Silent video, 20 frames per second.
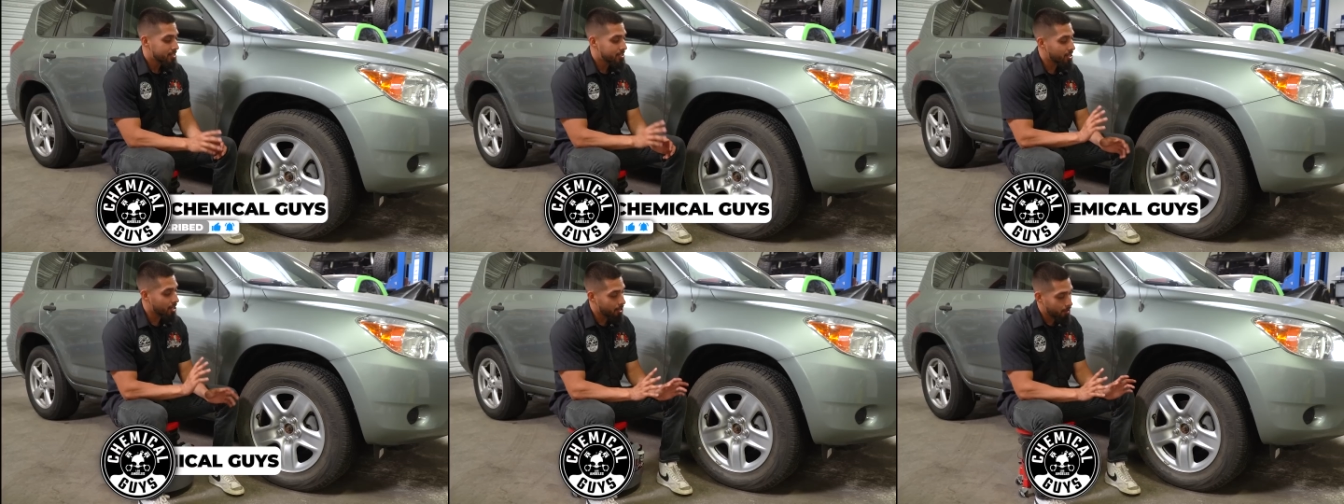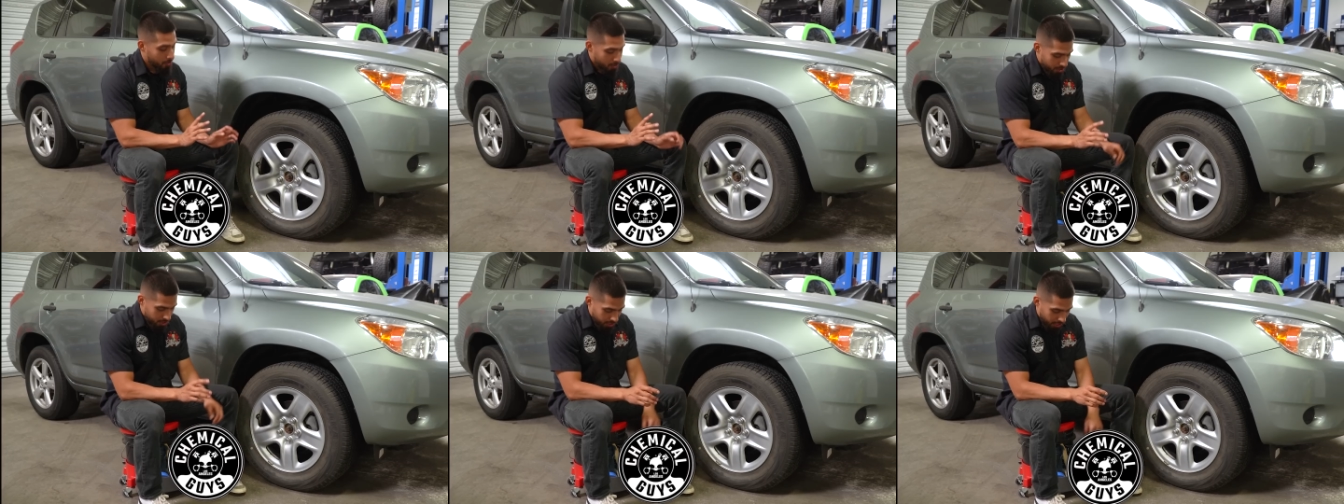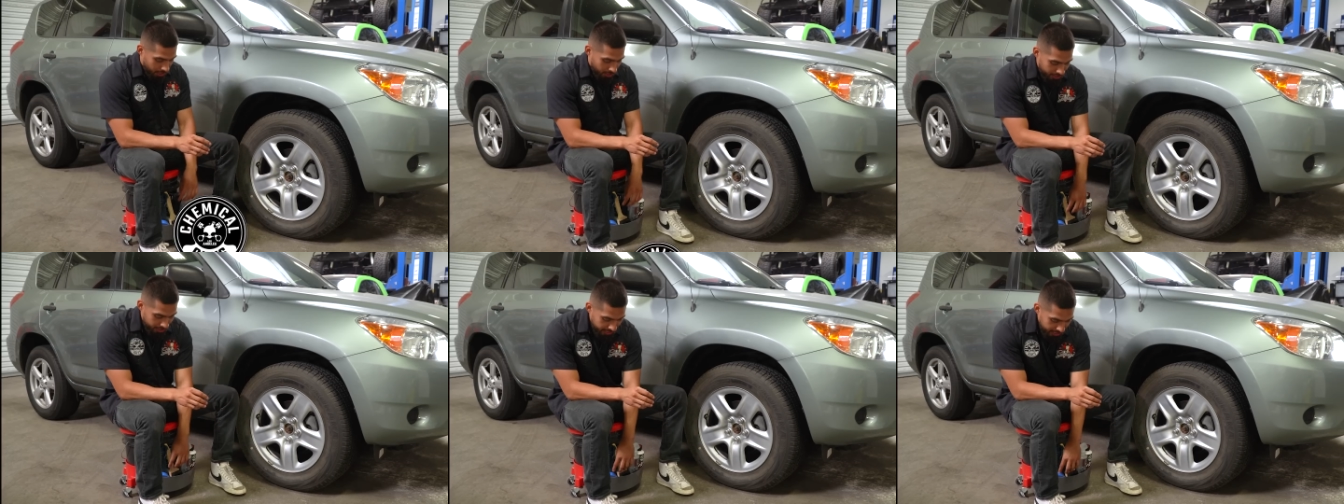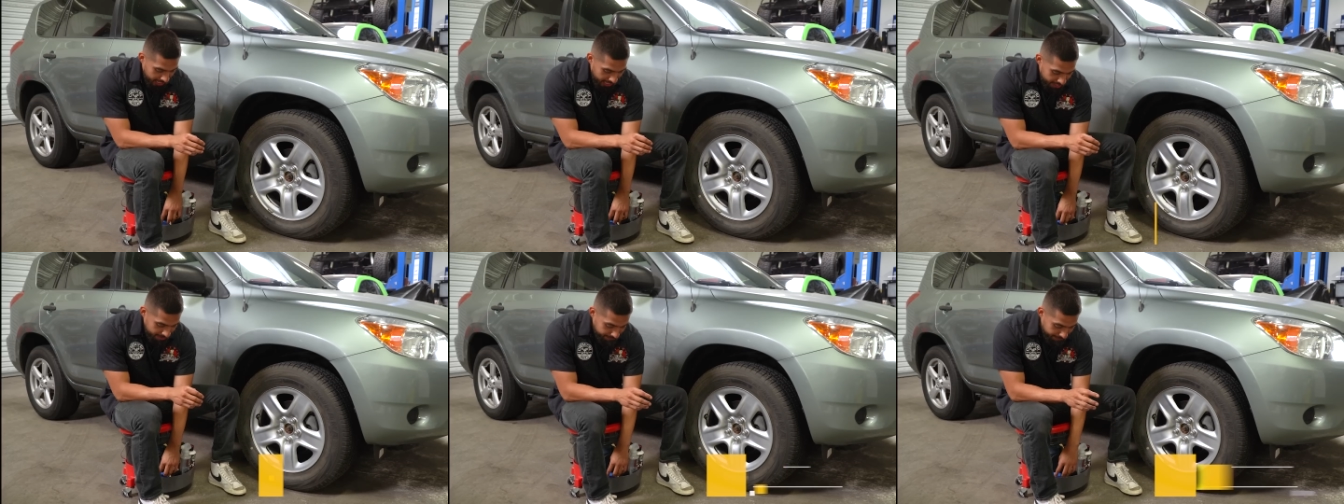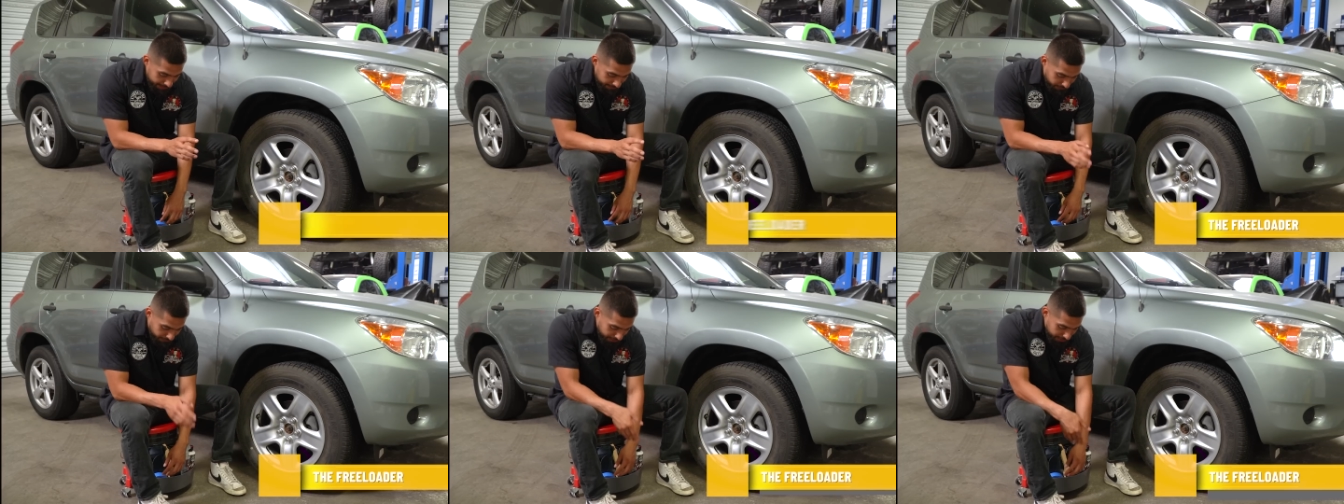So I already have
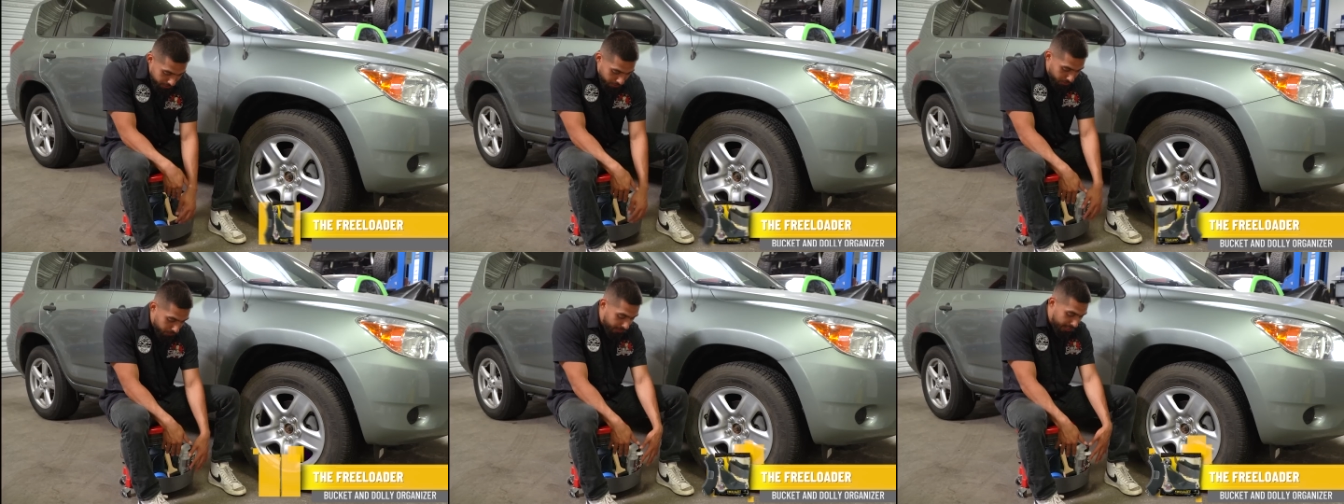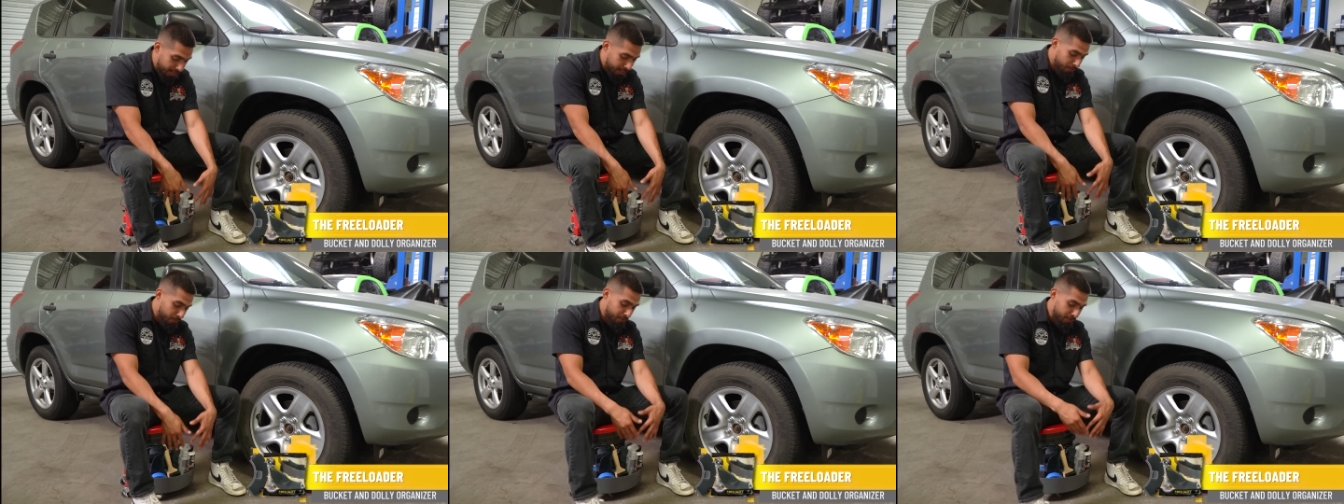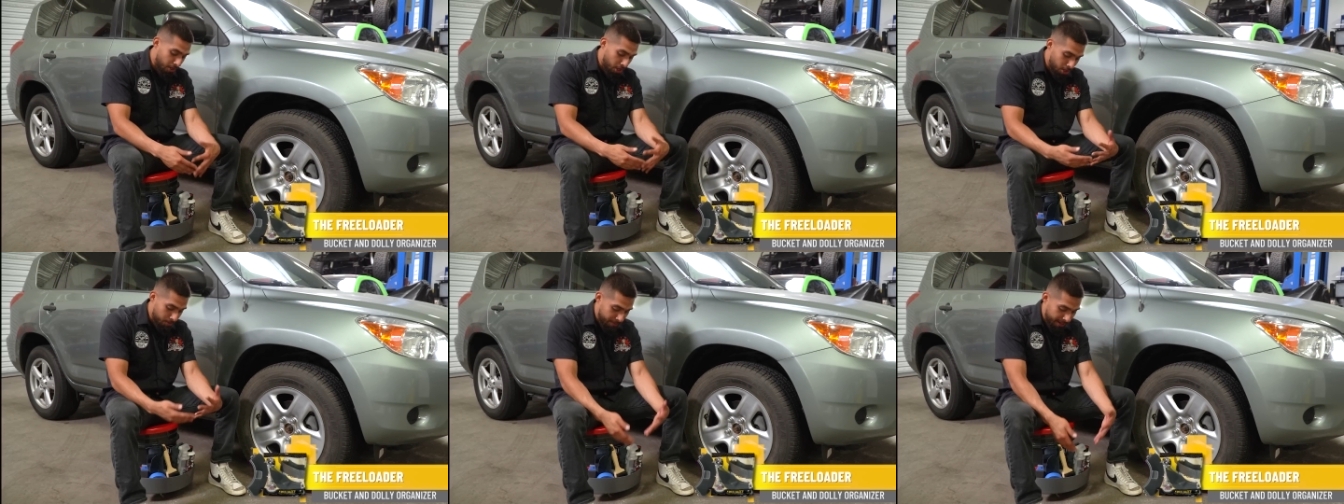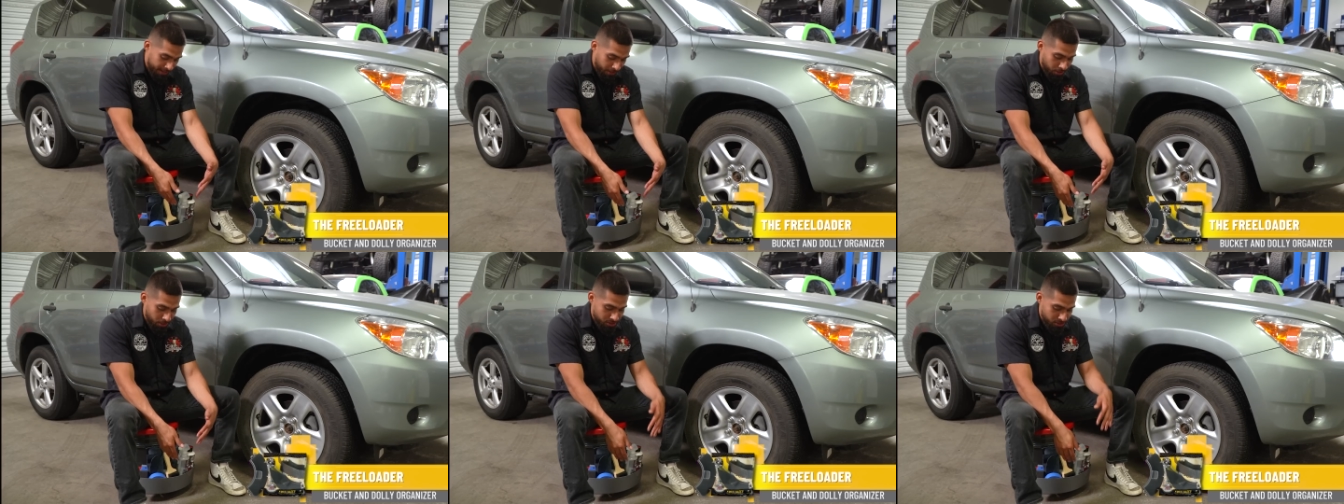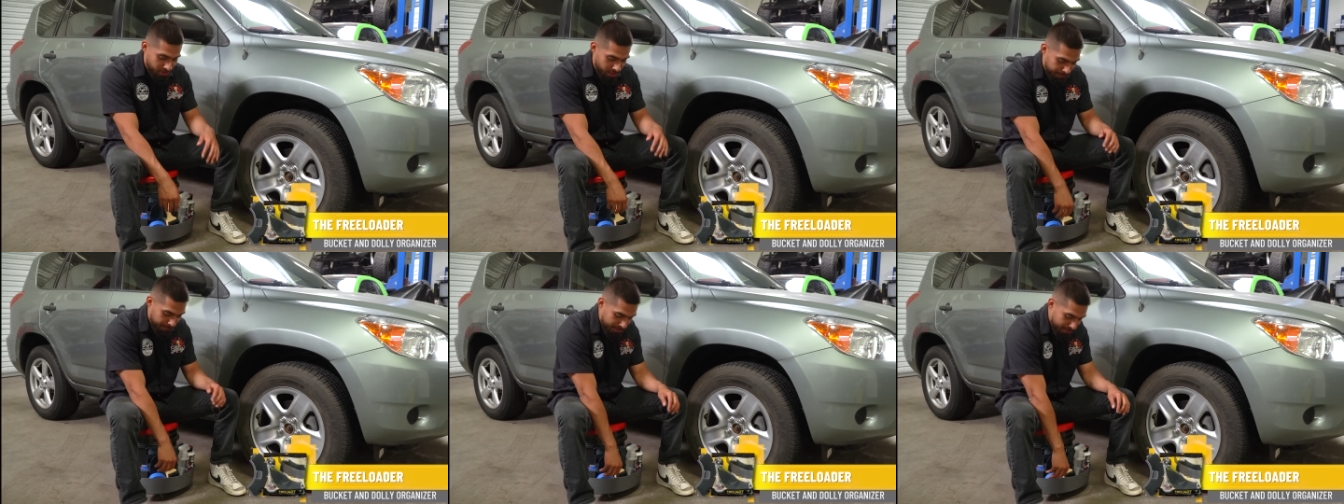my freeloader right here with all my
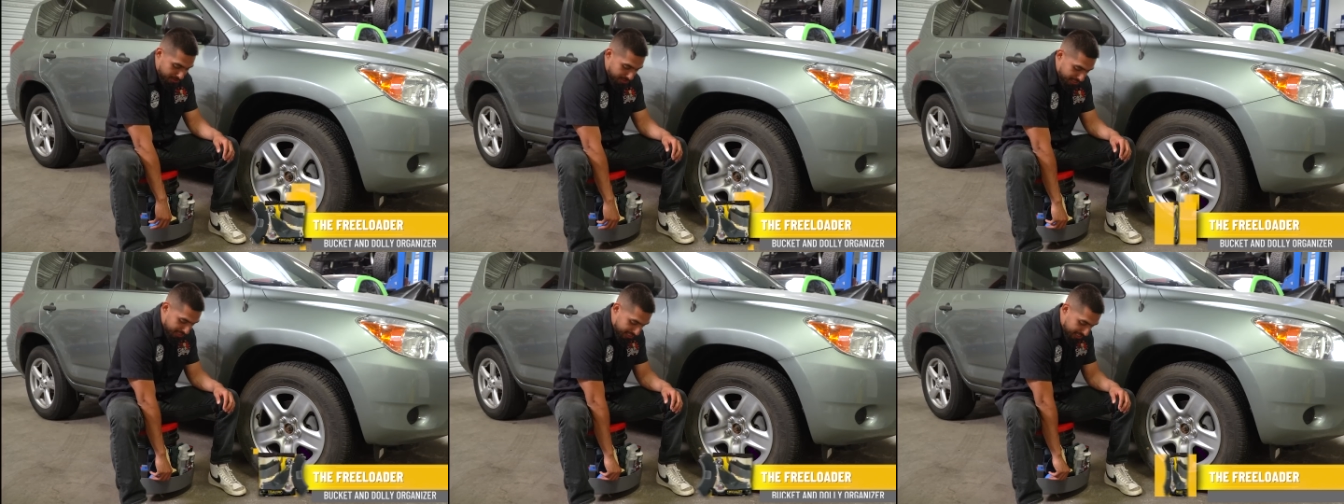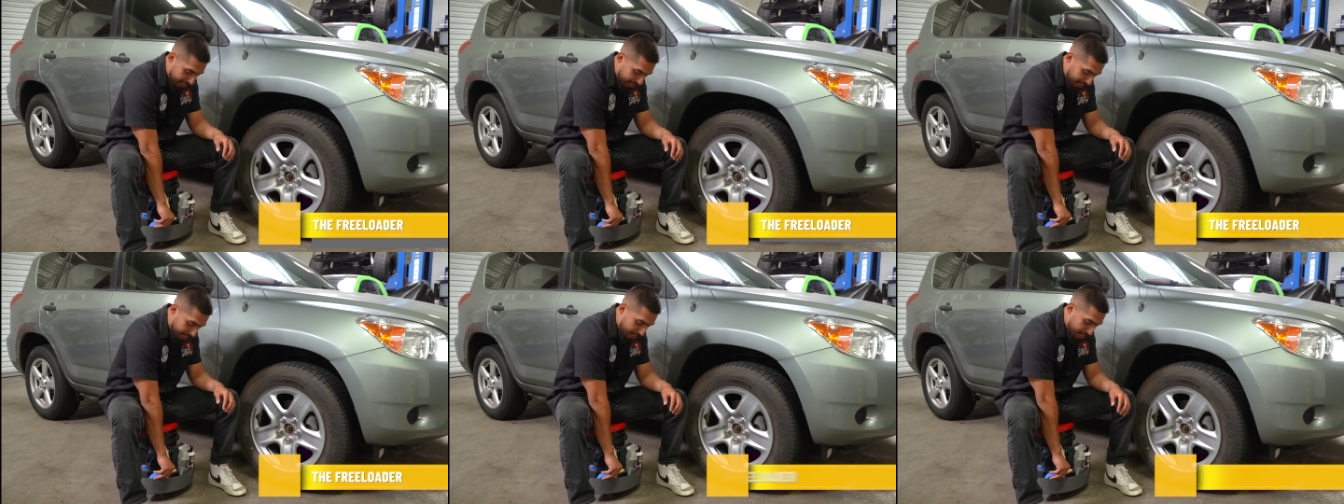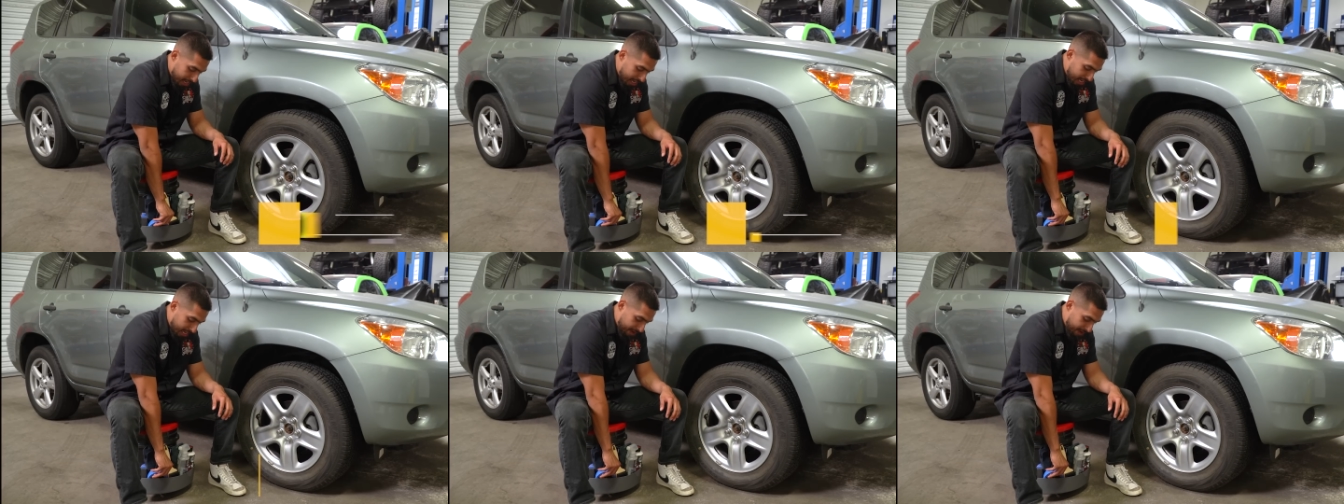arsenal I'll be using today.